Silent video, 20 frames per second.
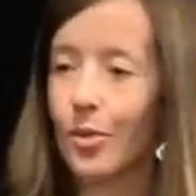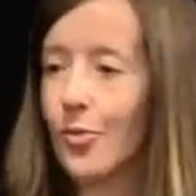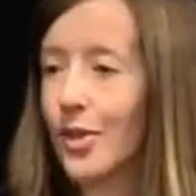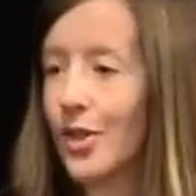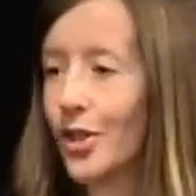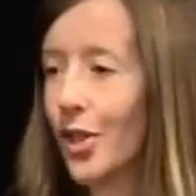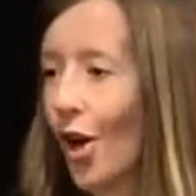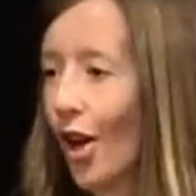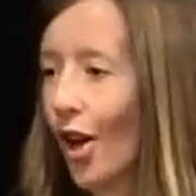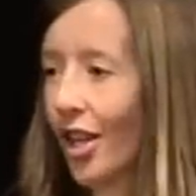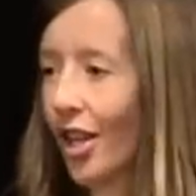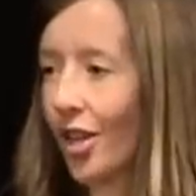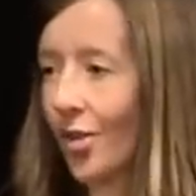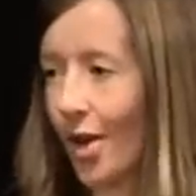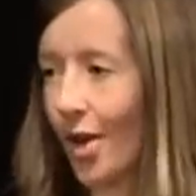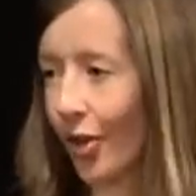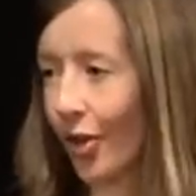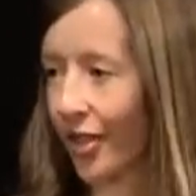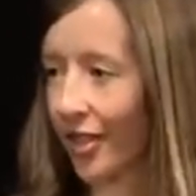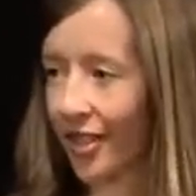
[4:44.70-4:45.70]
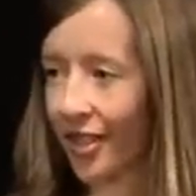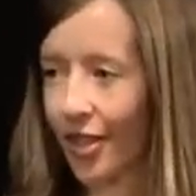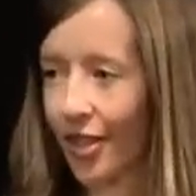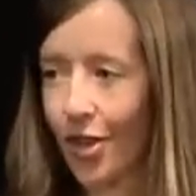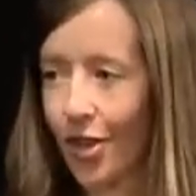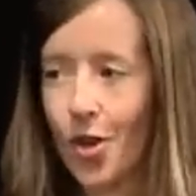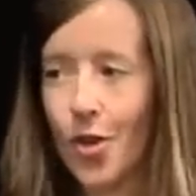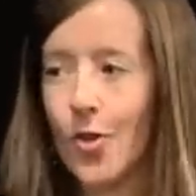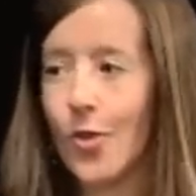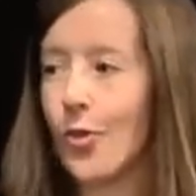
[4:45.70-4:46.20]
have been talking about
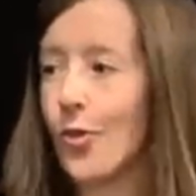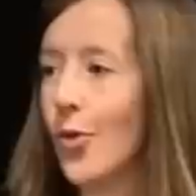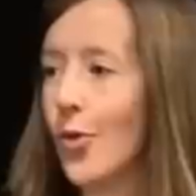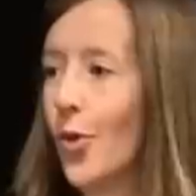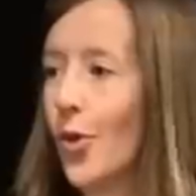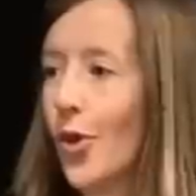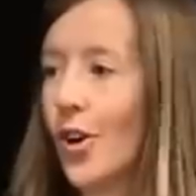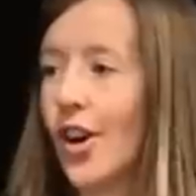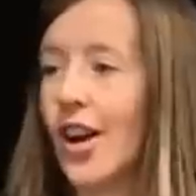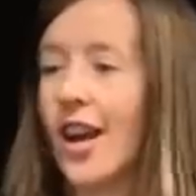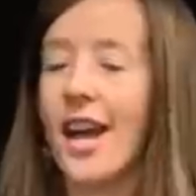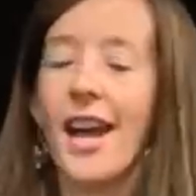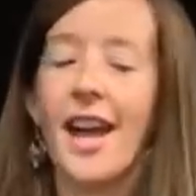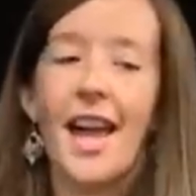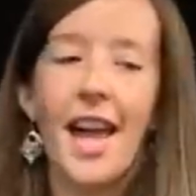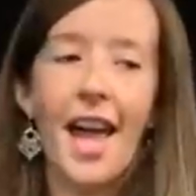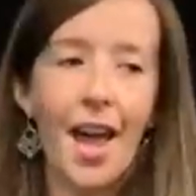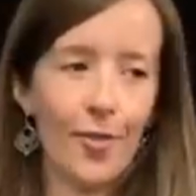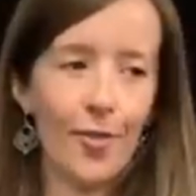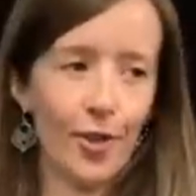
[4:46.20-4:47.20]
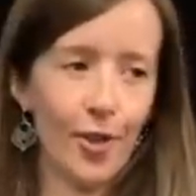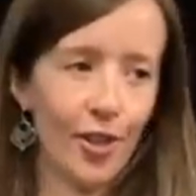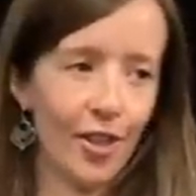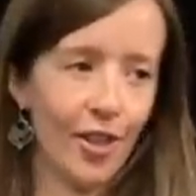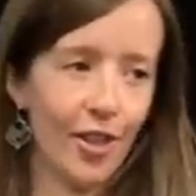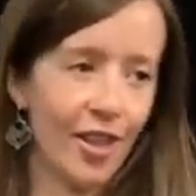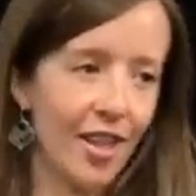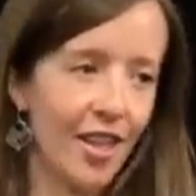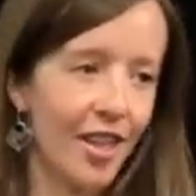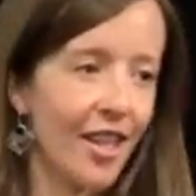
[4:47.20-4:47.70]
this forever.
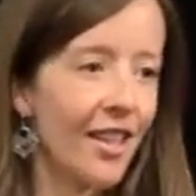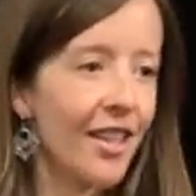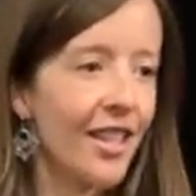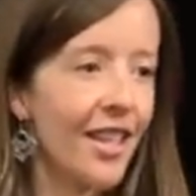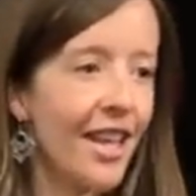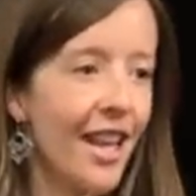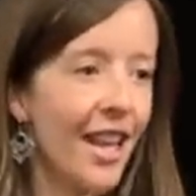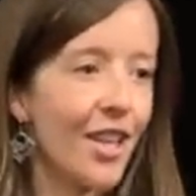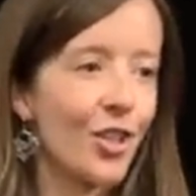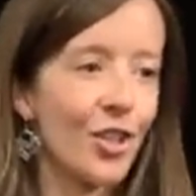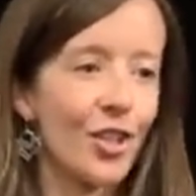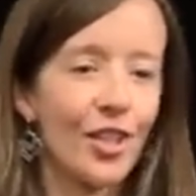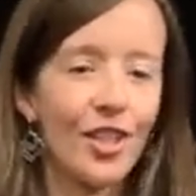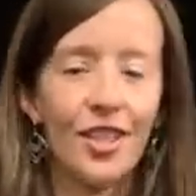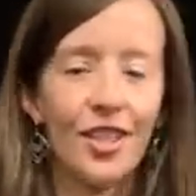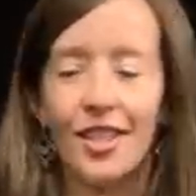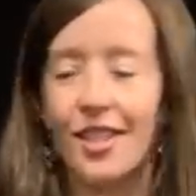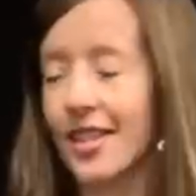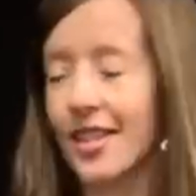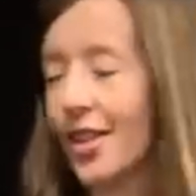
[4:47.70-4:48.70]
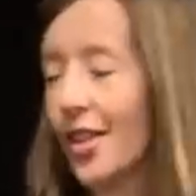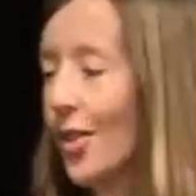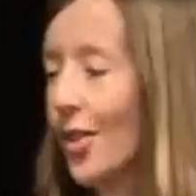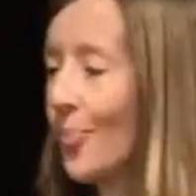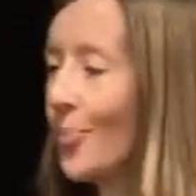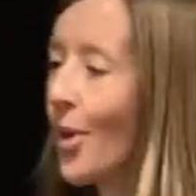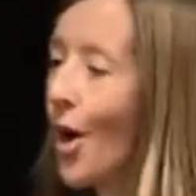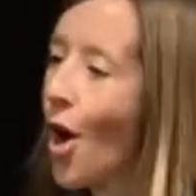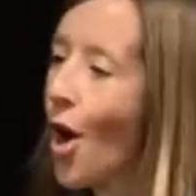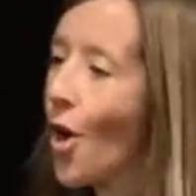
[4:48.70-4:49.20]
The ancients, the
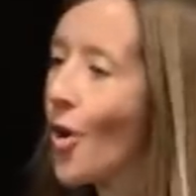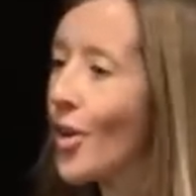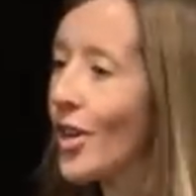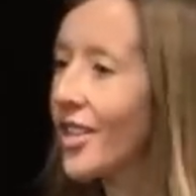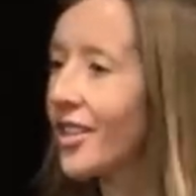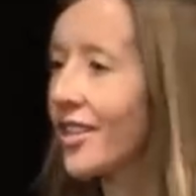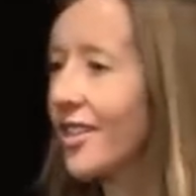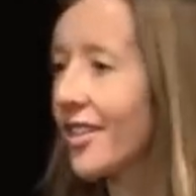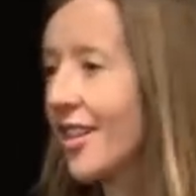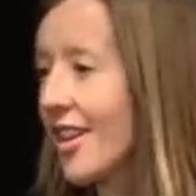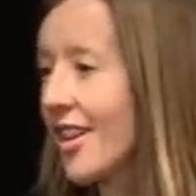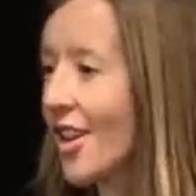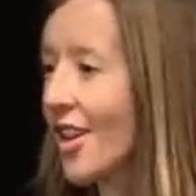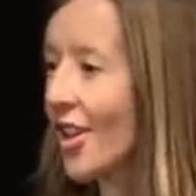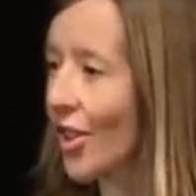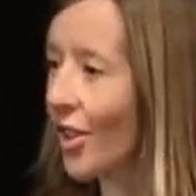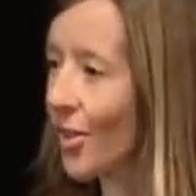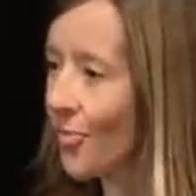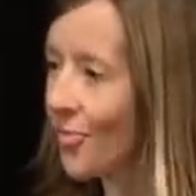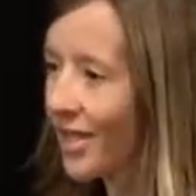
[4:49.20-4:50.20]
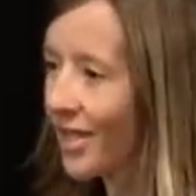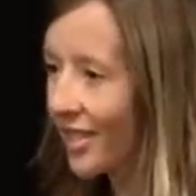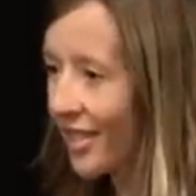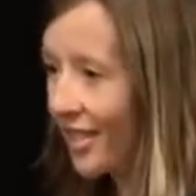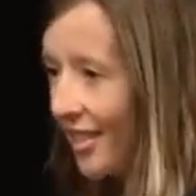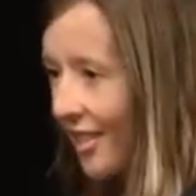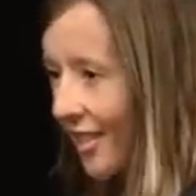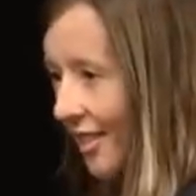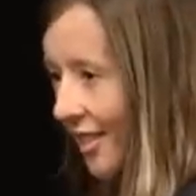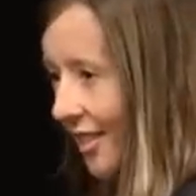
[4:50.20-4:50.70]
poets, the
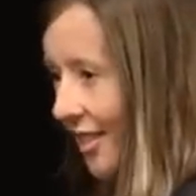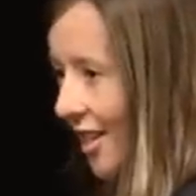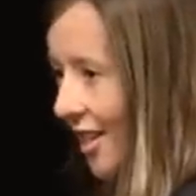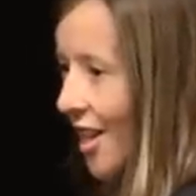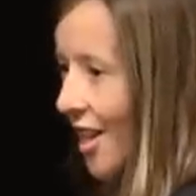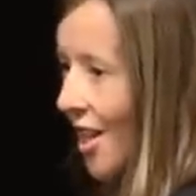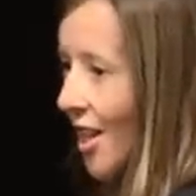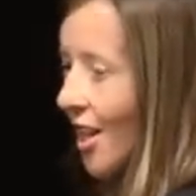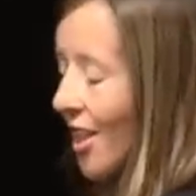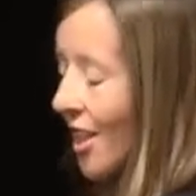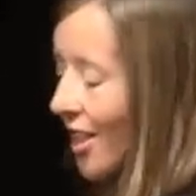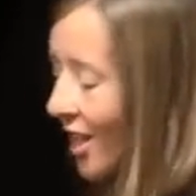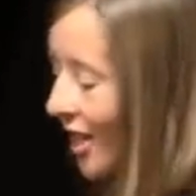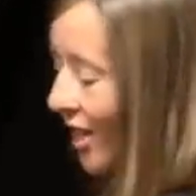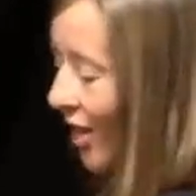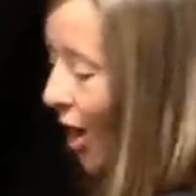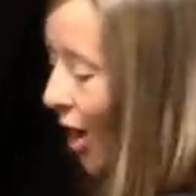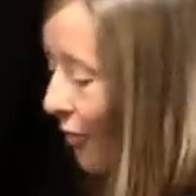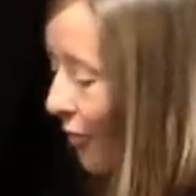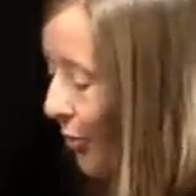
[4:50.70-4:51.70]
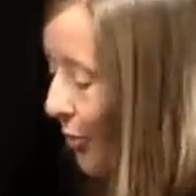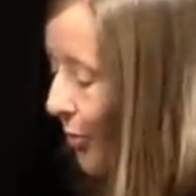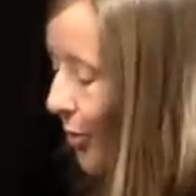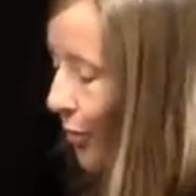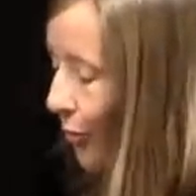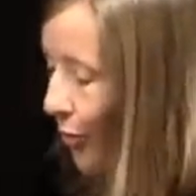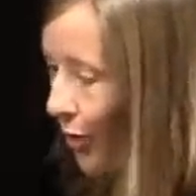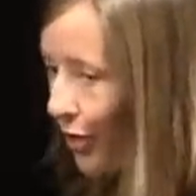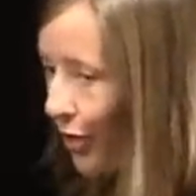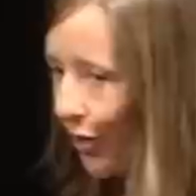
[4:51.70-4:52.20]
mystics, they often
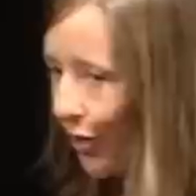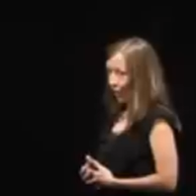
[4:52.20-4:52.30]
refer to